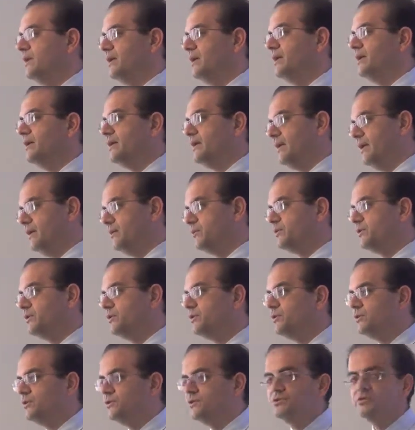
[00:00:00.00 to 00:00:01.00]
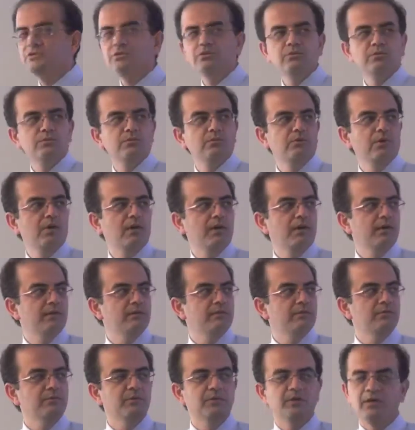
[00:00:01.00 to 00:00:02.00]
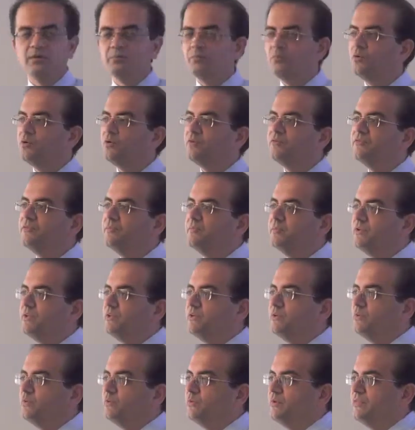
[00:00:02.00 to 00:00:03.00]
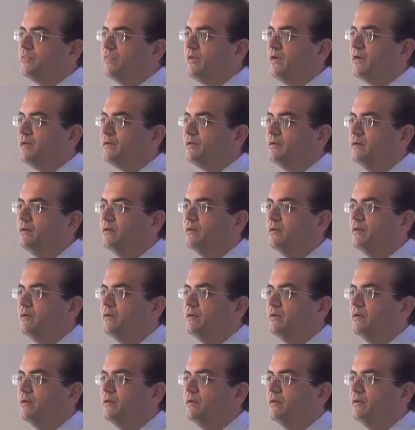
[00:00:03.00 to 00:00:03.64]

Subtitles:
I would encourage you to become more familiar with that.